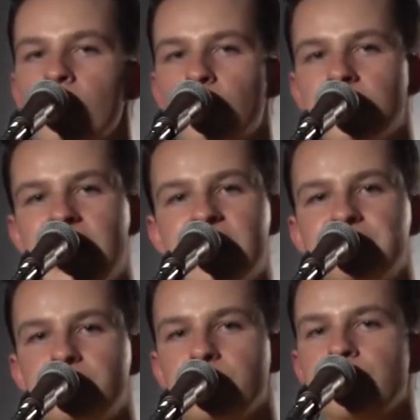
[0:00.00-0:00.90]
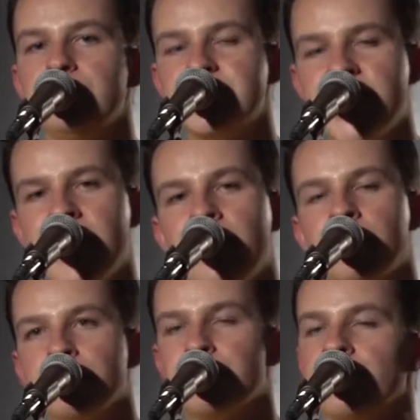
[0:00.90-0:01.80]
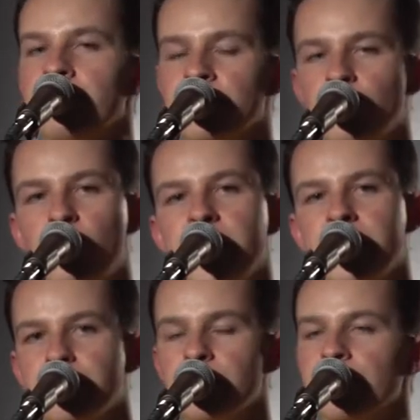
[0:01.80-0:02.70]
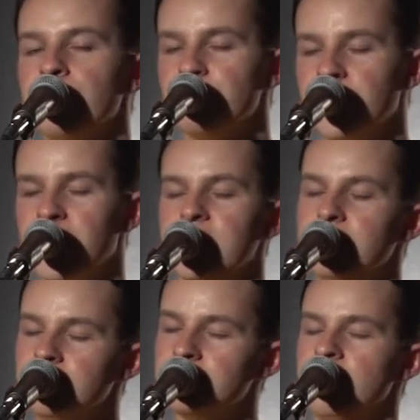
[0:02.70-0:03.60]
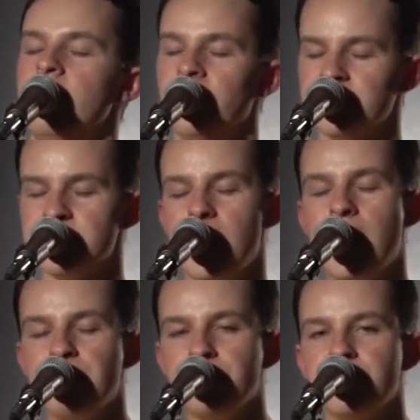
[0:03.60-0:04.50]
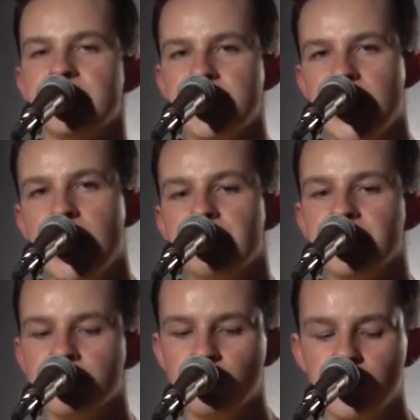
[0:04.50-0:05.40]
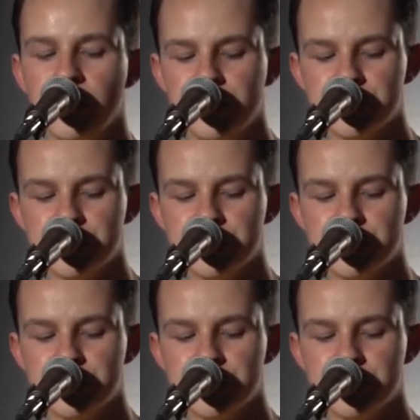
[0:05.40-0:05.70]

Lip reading: Well, I flew down from the weather vane on the top of the cabin where you